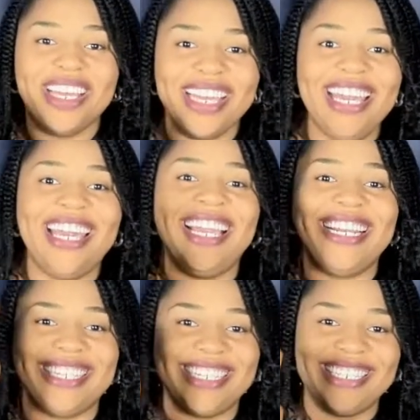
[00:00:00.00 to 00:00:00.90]

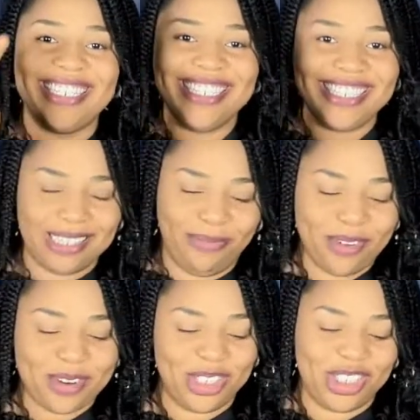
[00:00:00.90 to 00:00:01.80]
in
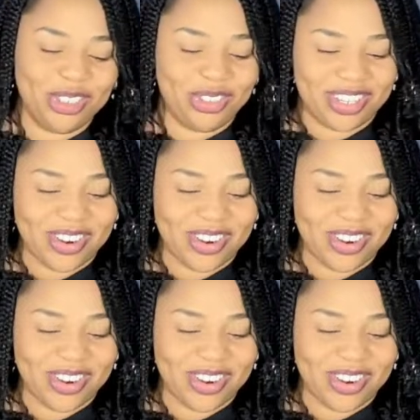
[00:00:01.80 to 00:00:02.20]
difficult children.